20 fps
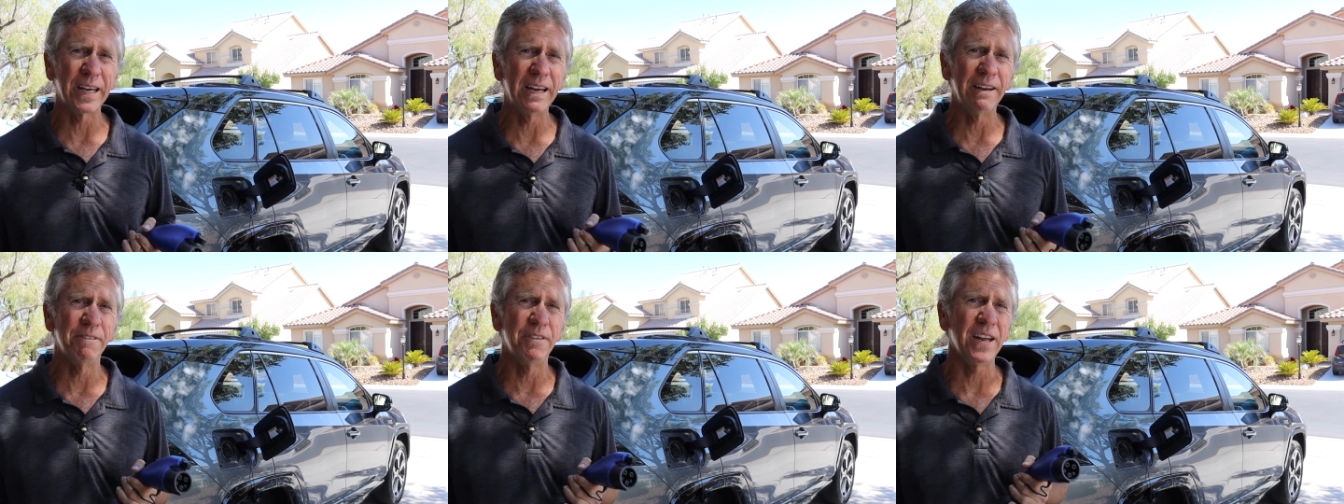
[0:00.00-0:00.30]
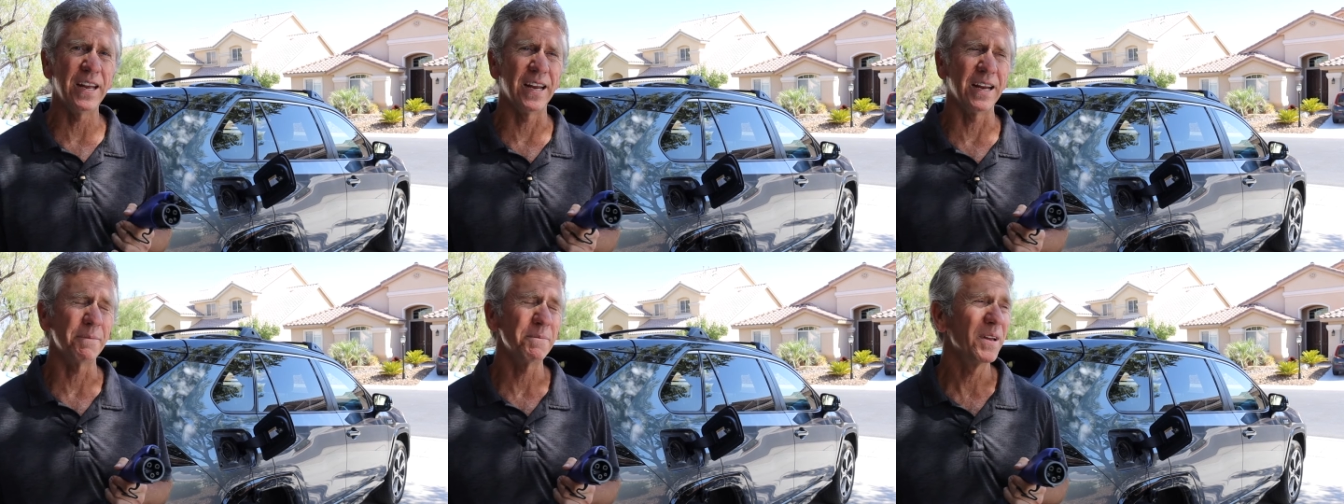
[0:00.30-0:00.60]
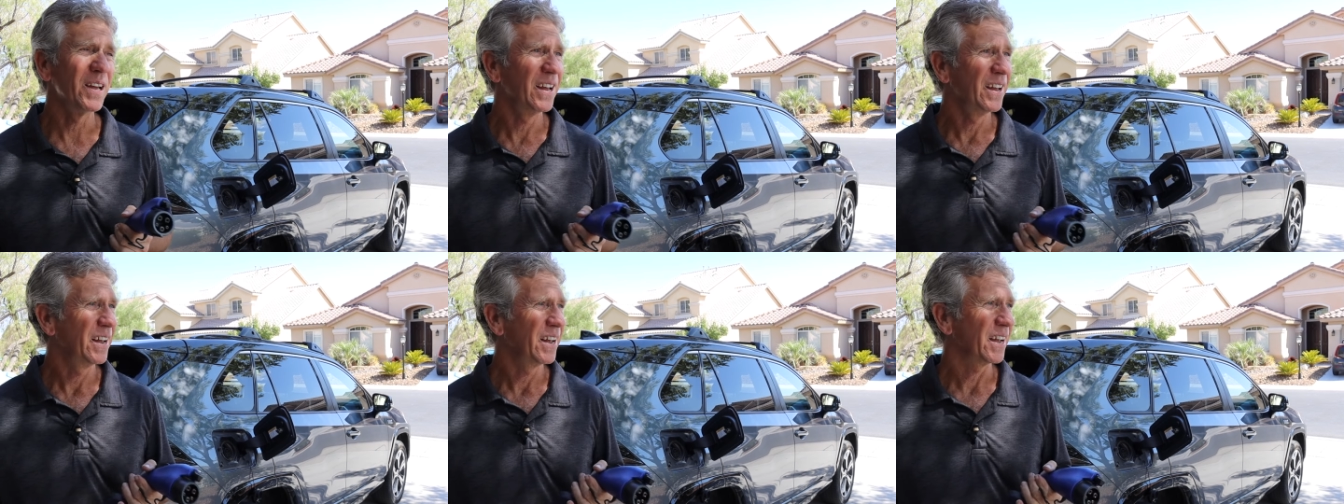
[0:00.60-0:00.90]
EV,
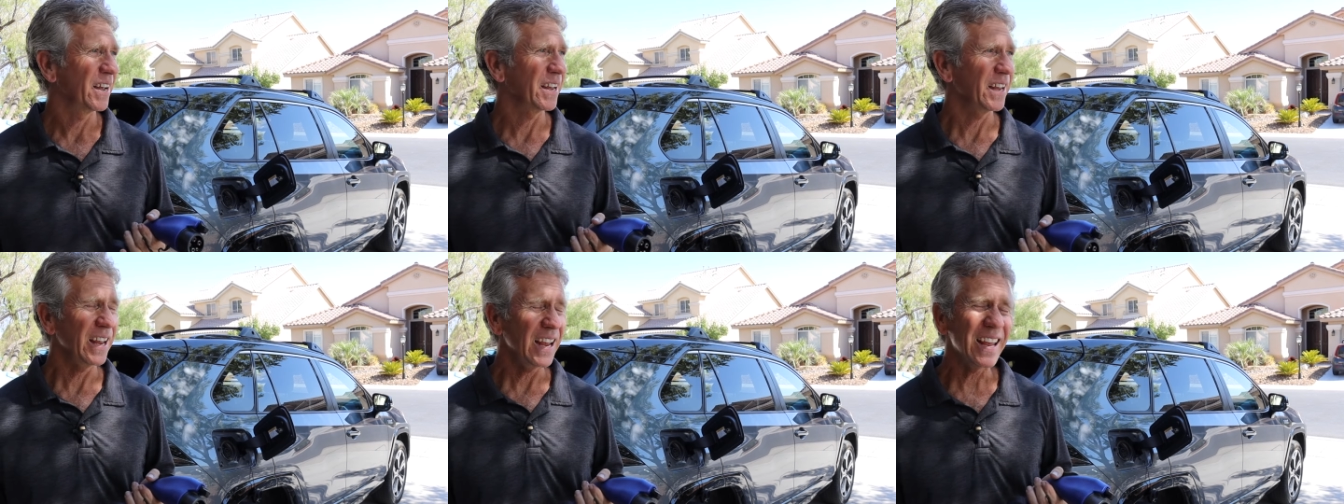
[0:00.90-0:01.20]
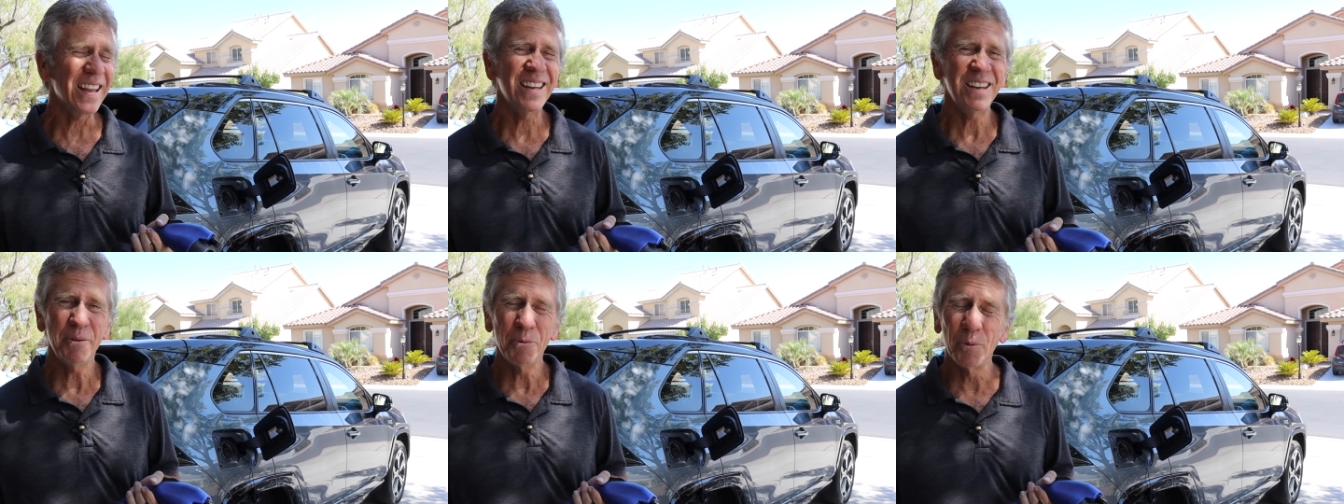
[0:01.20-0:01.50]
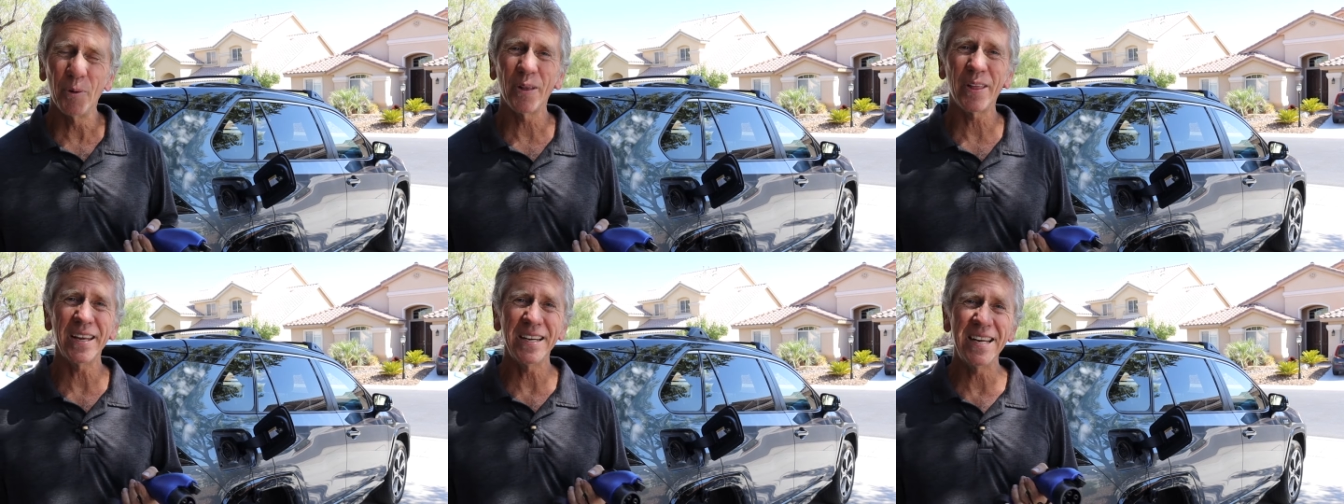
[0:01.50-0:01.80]
you
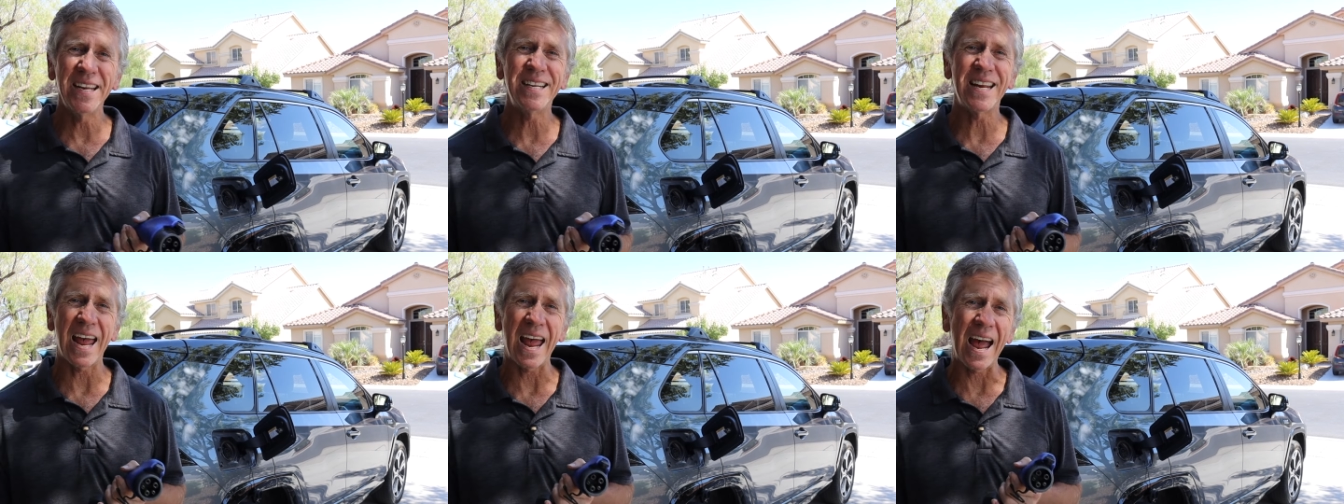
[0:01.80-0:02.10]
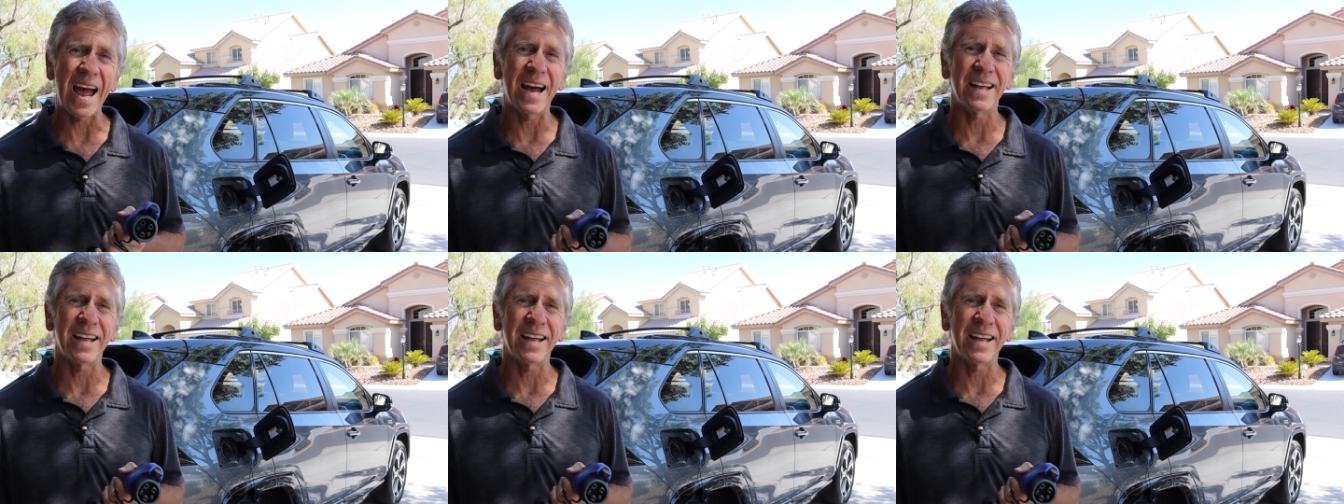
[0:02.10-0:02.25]
really need to